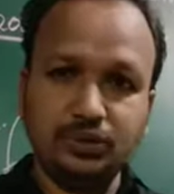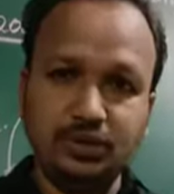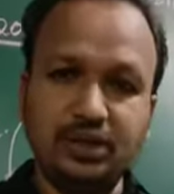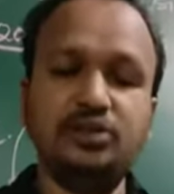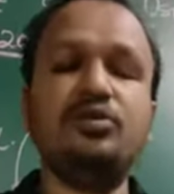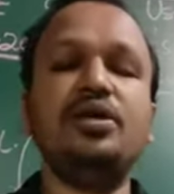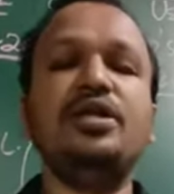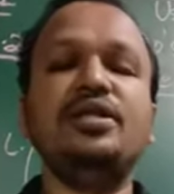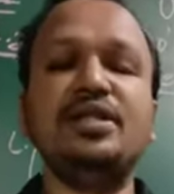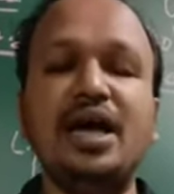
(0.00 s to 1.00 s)
Okay, so
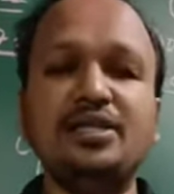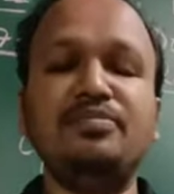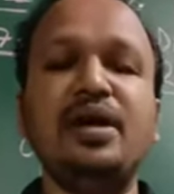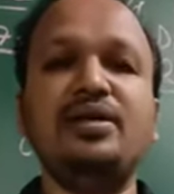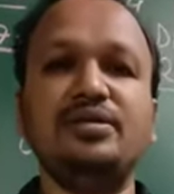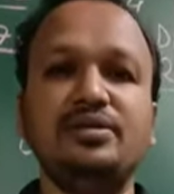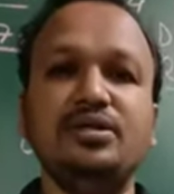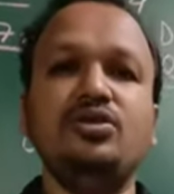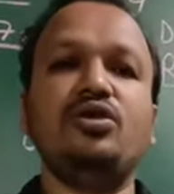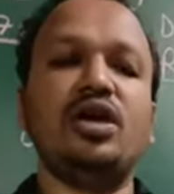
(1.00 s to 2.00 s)
in that manner,
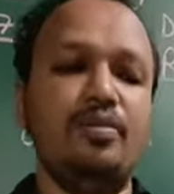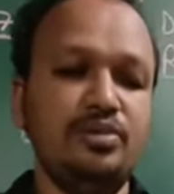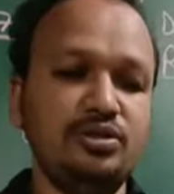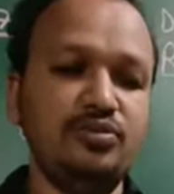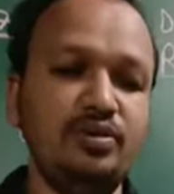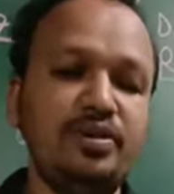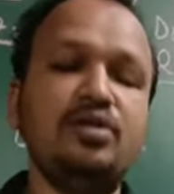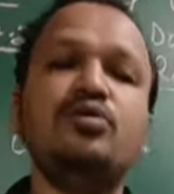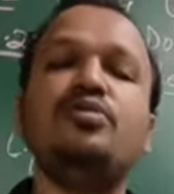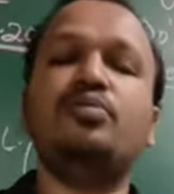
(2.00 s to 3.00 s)
your computer will be in a
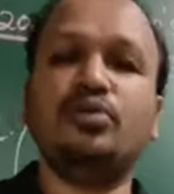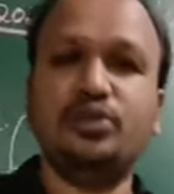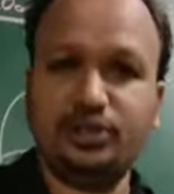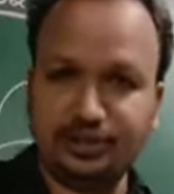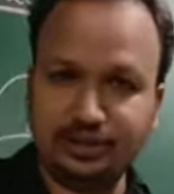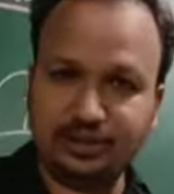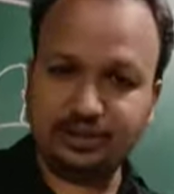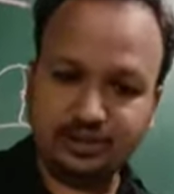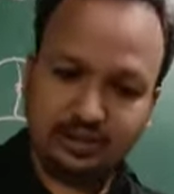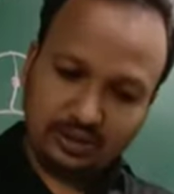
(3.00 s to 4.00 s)
good position.
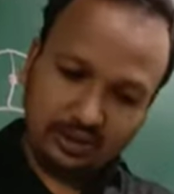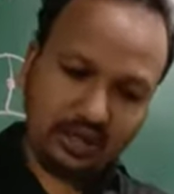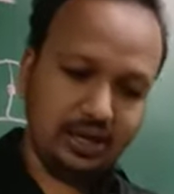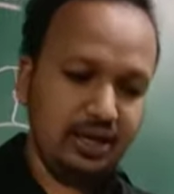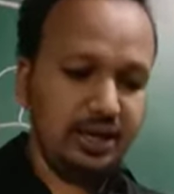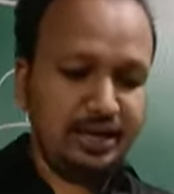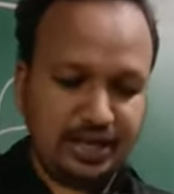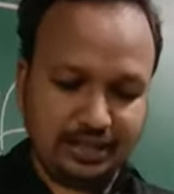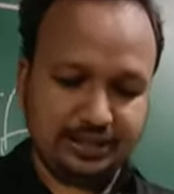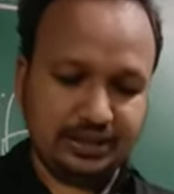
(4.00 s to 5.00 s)
Okay,
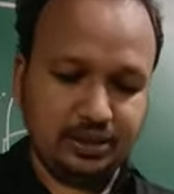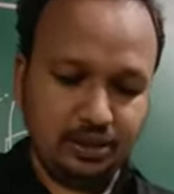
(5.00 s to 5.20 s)
next.